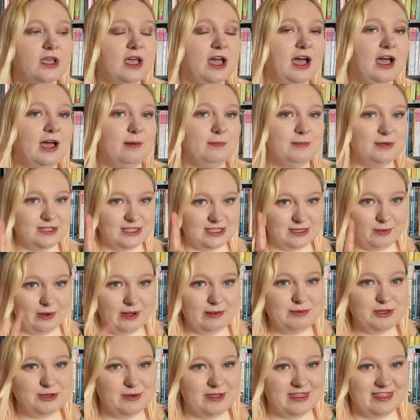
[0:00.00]
Um, so
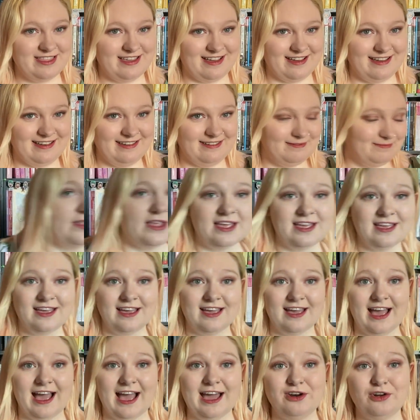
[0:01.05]
I'm doing that
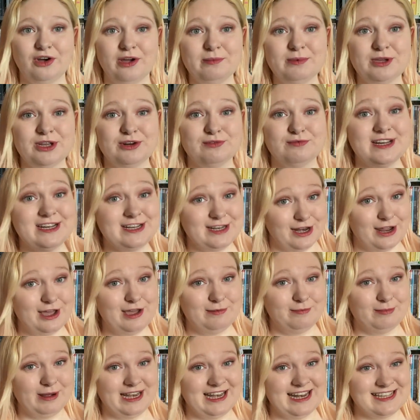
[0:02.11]
and I'm going to read
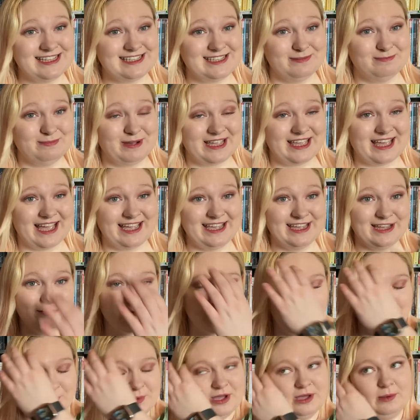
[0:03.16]
Learn My Lesson by Katee
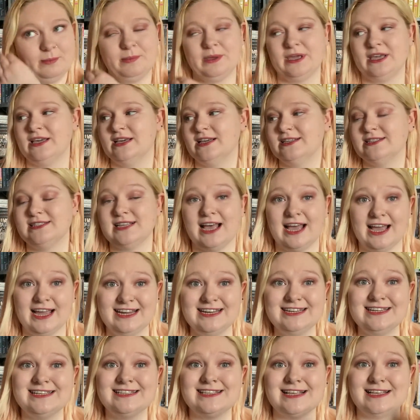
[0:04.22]
Robert because
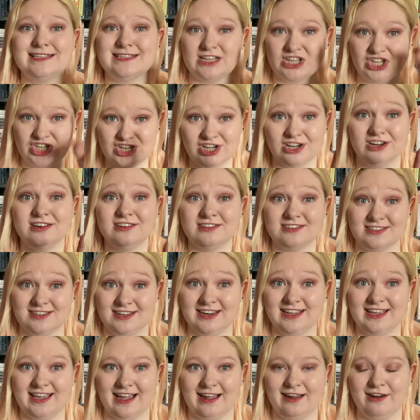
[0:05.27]
Hades is a
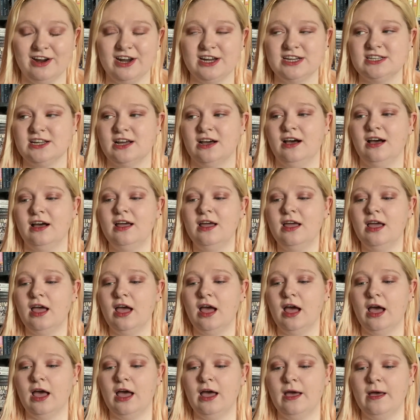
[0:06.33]
ghastly character.
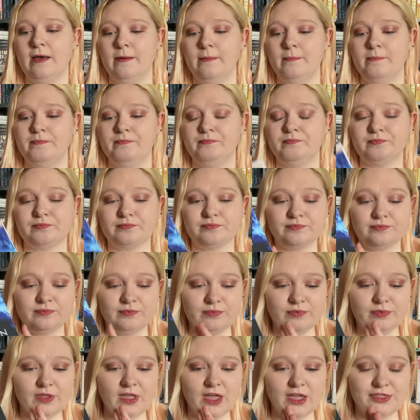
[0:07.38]
Um,
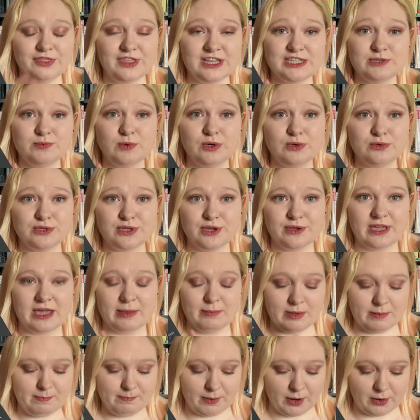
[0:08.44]
this will also get
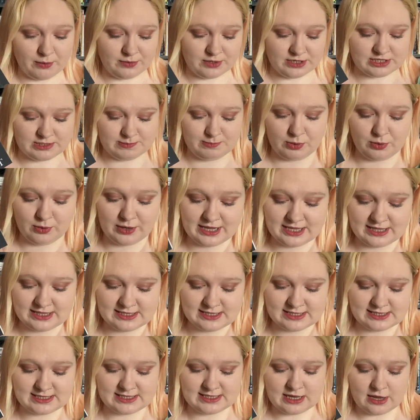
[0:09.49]
me bonus
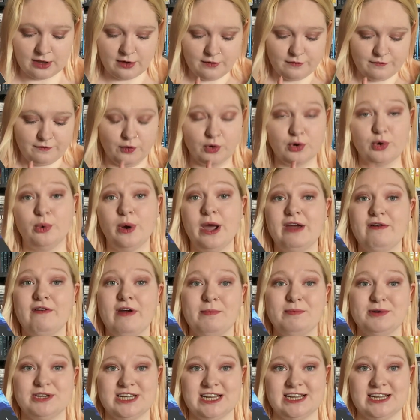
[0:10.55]
points for queer